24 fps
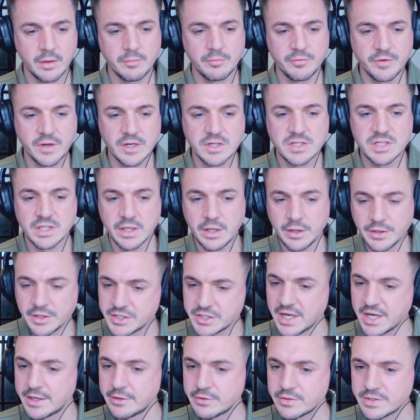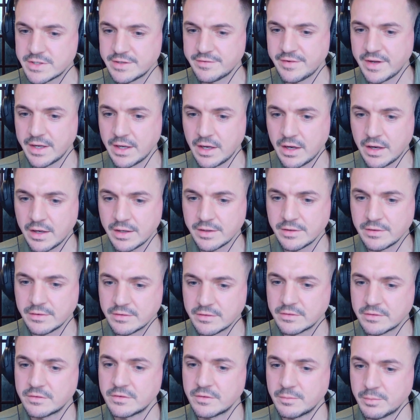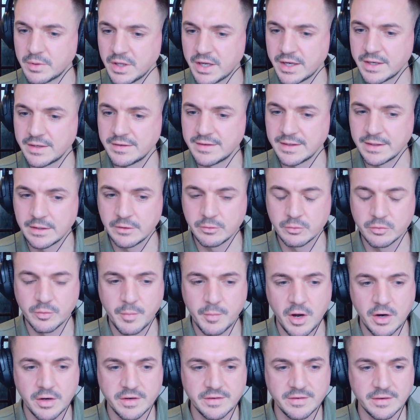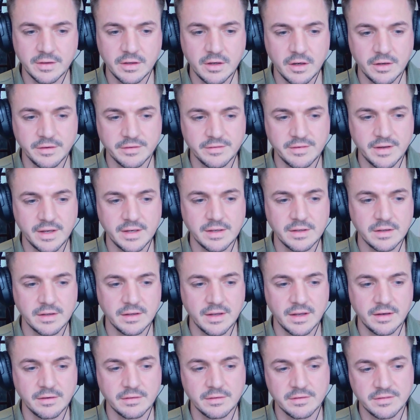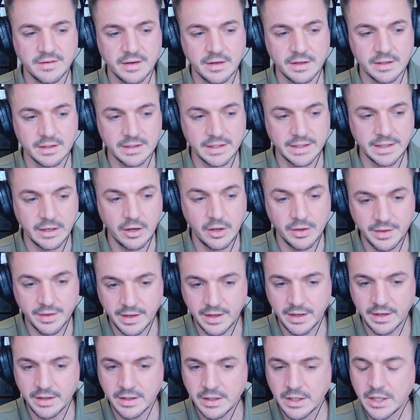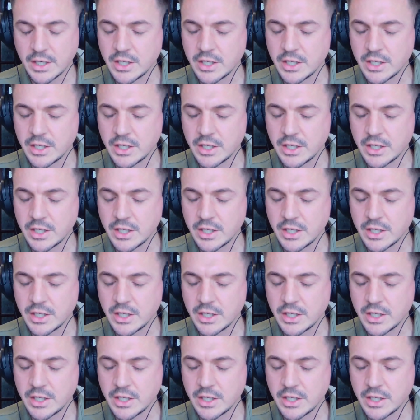Firstly, on the generative AI, supplying dealers with marketing content, and then secondly, on their